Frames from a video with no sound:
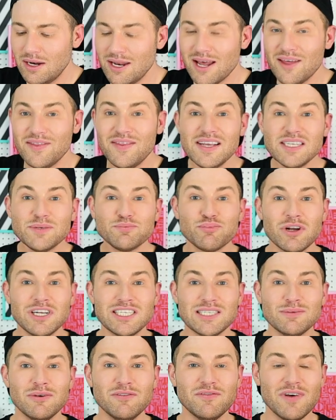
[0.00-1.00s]
Now this
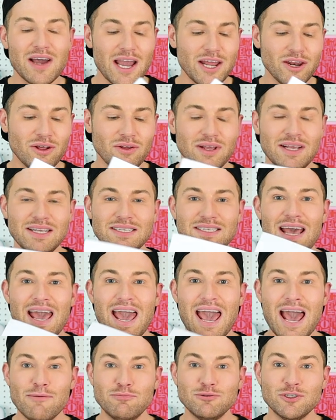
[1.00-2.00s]
printable vinyl is
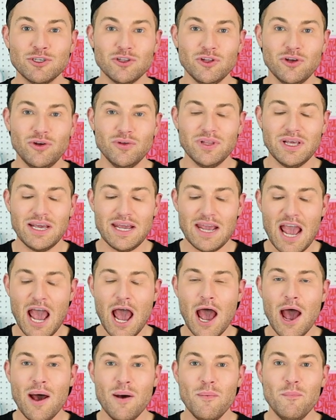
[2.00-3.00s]
absolutely
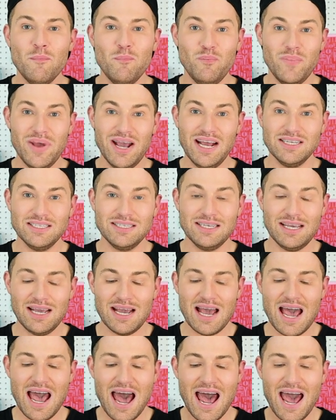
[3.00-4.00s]

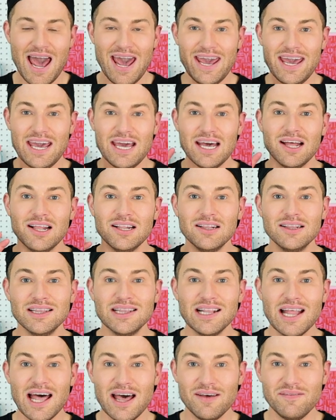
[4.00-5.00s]
amazing. I
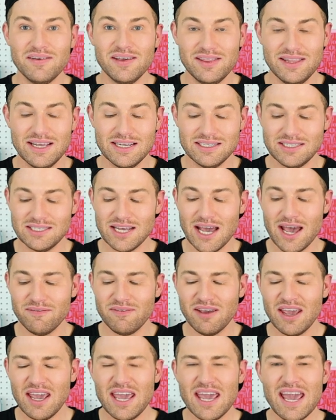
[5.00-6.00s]
love this
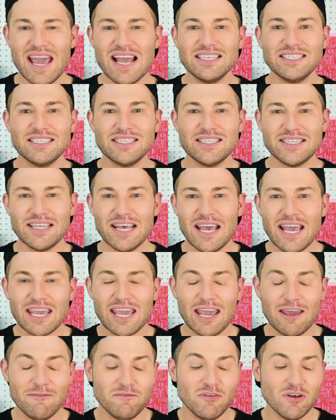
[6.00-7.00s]
stuff. It's
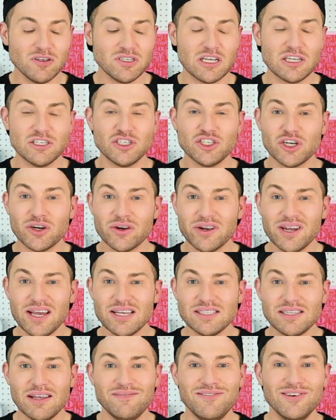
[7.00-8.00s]
thick, it feels
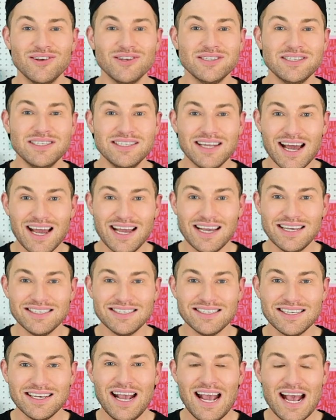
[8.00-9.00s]
luxurious, it feels
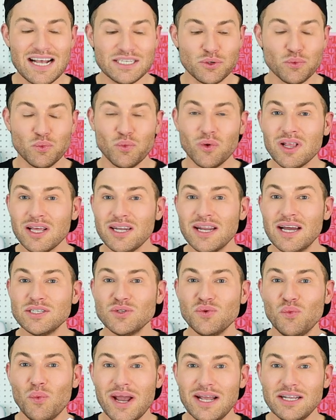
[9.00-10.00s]
nice, it has a really
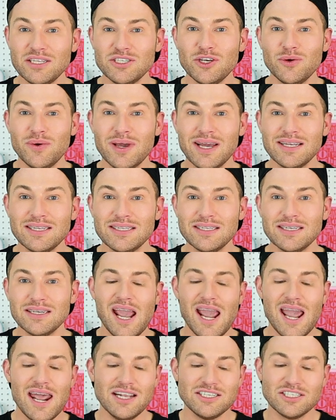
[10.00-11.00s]
nice weight to it,
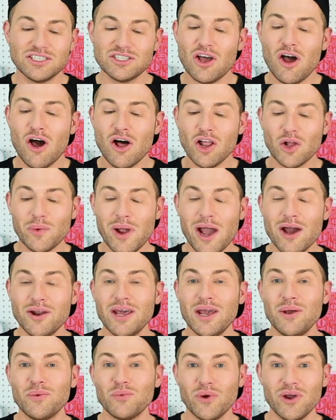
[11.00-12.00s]
and it's just all around
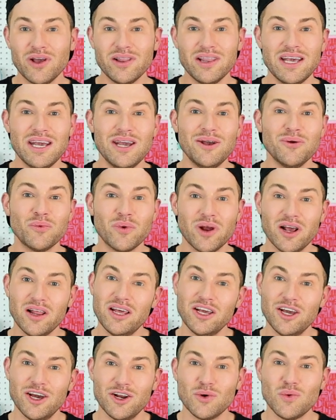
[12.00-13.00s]
a really,
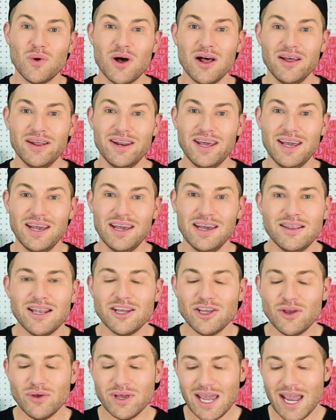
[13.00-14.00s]
really good quality. Now
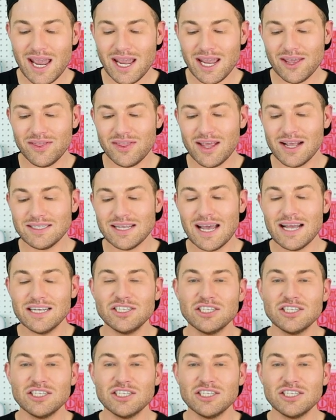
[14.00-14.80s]
you can get this at